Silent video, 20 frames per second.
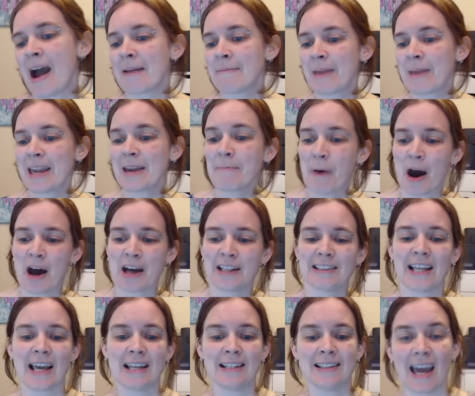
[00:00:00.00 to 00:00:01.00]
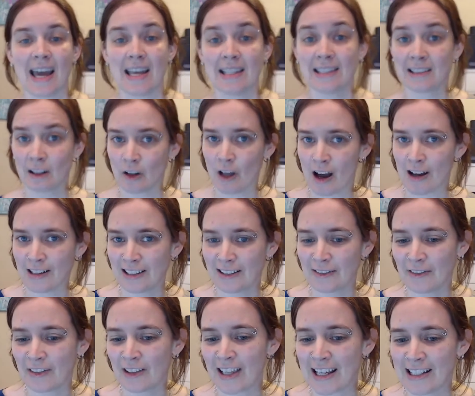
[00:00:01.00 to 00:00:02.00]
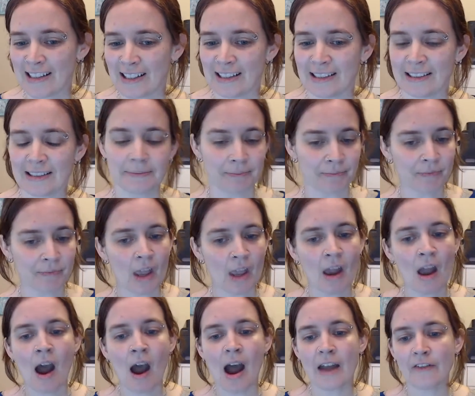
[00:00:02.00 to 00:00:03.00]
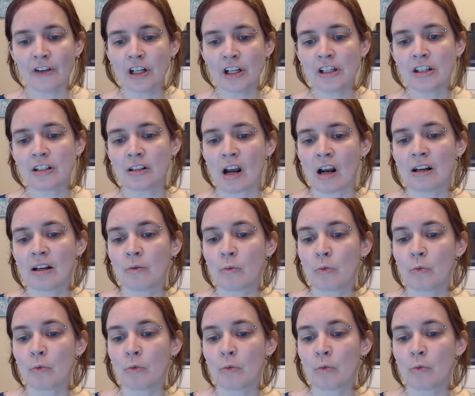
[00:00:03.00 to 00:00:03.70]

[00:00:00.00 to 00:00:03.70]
I make pots and test lots of glazes. I first started